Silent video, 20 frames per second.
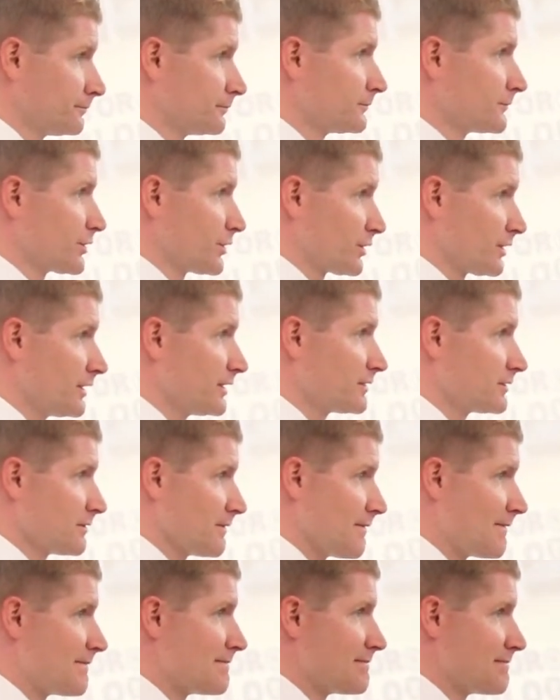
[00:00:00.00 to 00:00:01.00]
Your
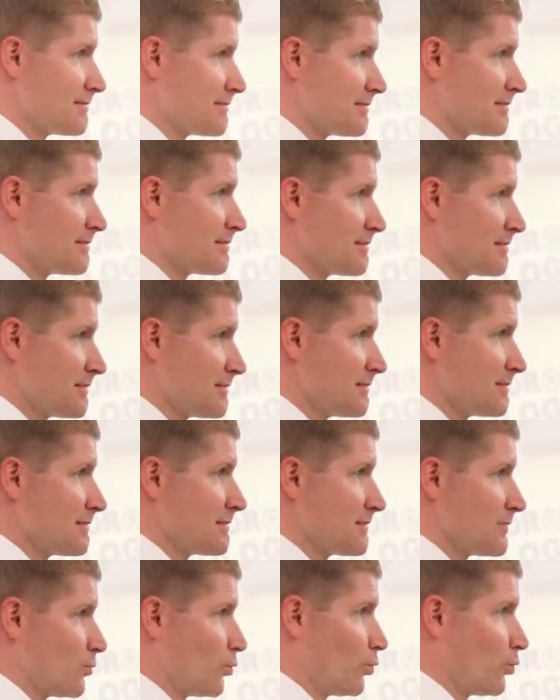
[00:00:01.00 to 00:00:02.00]
database. I
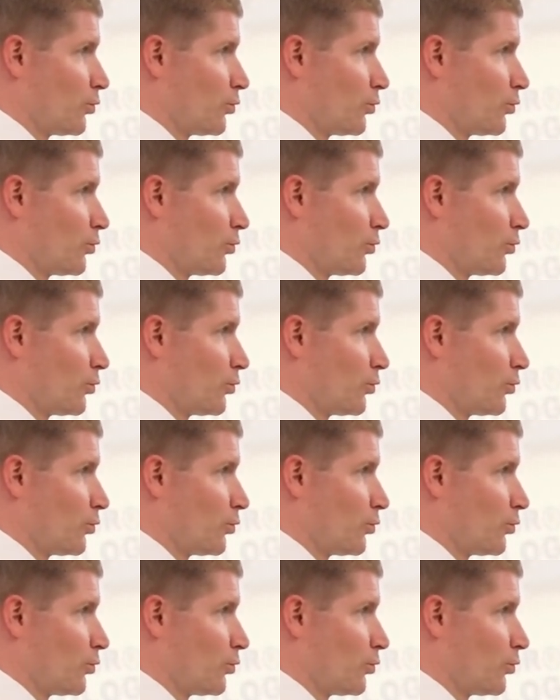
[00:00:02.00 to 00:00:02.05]
wish